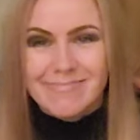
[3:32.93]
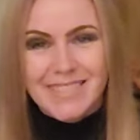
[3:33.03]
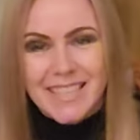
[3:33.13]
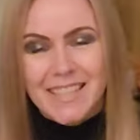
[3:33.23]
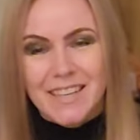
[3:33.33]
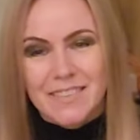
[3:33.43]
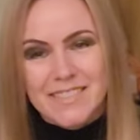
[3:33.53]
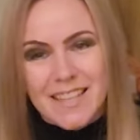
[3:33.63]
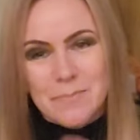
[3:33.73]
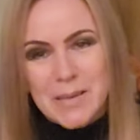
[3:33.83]
there you go.
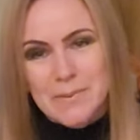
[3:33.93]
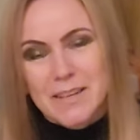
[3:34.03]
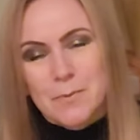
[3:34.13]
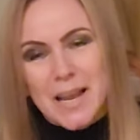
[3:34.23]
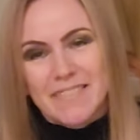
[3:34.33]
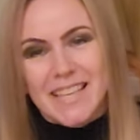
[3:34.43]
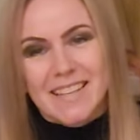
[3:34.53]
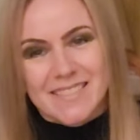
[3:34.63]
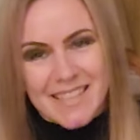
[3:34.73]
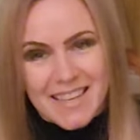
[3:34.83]
There's a lot of people not aware of
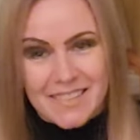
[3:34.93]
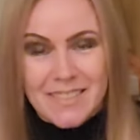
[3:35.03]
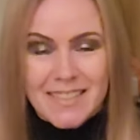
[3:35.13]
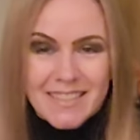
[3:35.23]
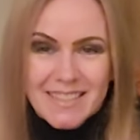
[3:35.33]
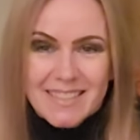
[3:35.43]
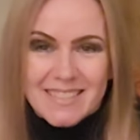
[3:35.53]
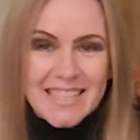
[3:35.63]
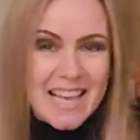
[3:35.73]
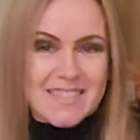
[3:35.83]
that. So
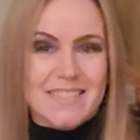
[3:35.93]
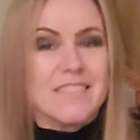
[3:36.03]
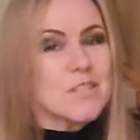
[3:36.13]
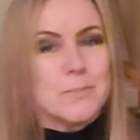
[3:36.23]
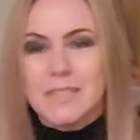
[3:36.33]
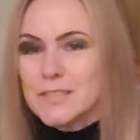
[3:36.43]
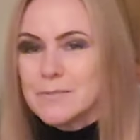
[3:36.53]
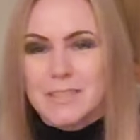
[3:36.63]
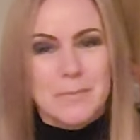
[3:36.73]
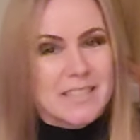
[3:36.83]
yeah, it's not doom and
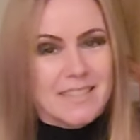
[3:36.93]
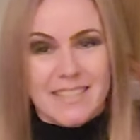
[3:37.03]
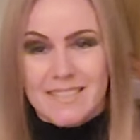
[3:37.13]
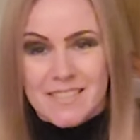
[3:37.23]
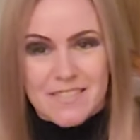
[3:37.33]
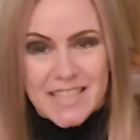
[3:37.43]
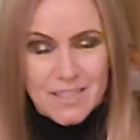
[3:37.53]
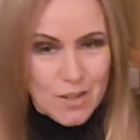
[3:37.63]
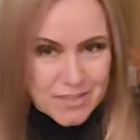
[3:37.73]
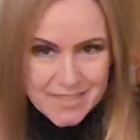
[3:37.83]
gloom for the model industry,
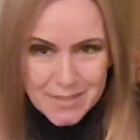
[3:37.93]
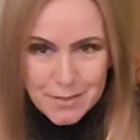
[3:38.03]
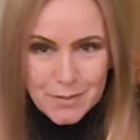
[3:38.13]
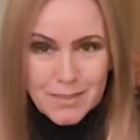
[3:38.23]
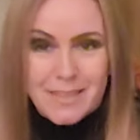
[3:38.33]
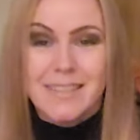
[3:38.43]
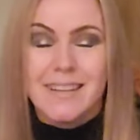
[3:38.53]
not at all.